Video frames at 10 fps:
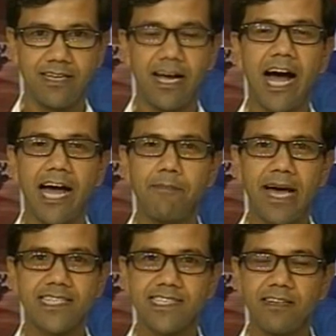I
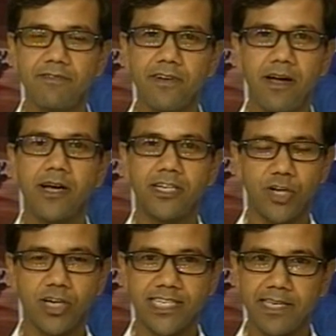myself,
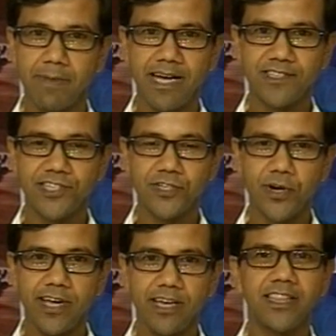Dr. Himadri
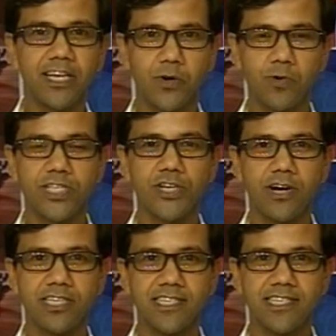Roy, the course
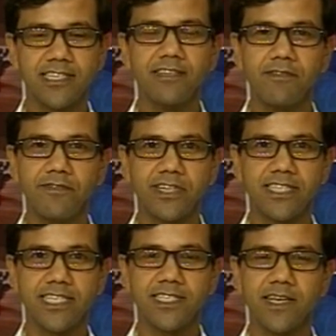coordinator for
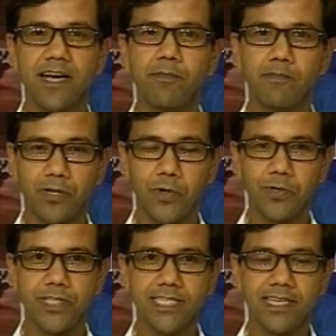this
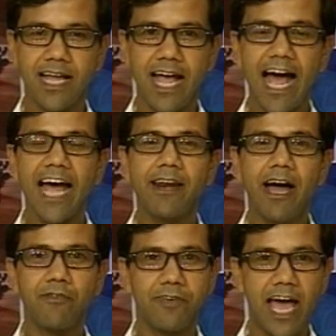course, and
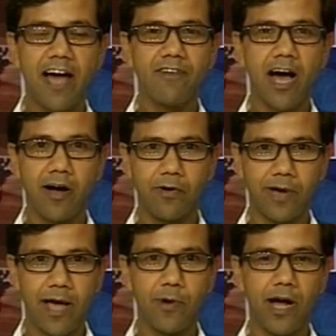we have
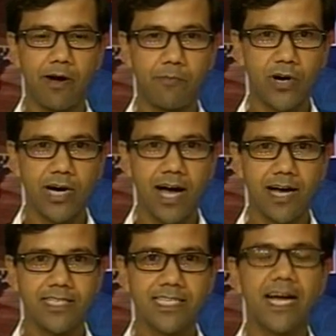among
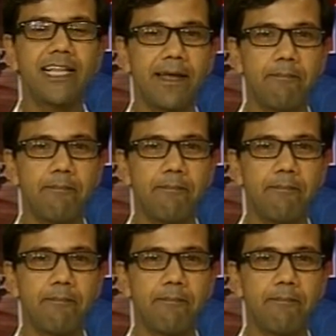us the